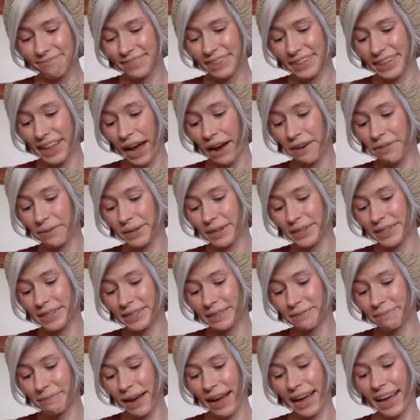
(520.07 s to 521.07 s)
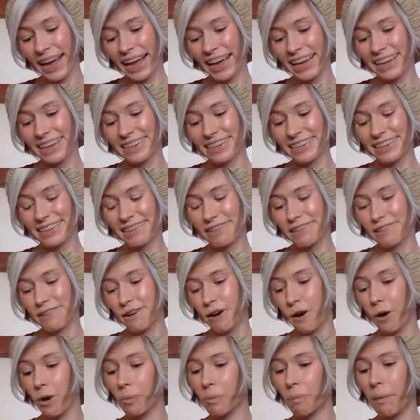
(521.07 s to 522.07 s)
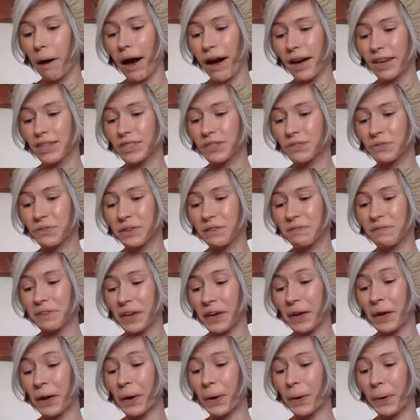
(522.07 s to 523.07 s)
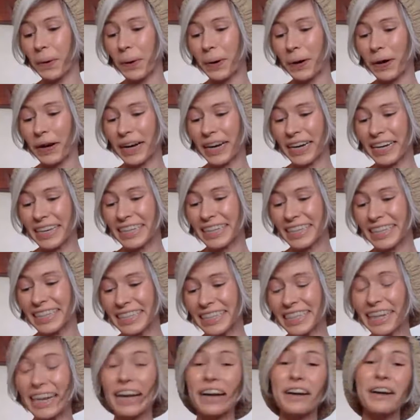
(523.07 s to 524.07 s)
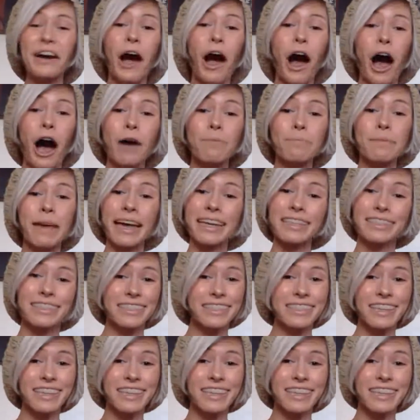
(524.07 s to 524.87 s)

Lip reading: that was my Opa's review. Comments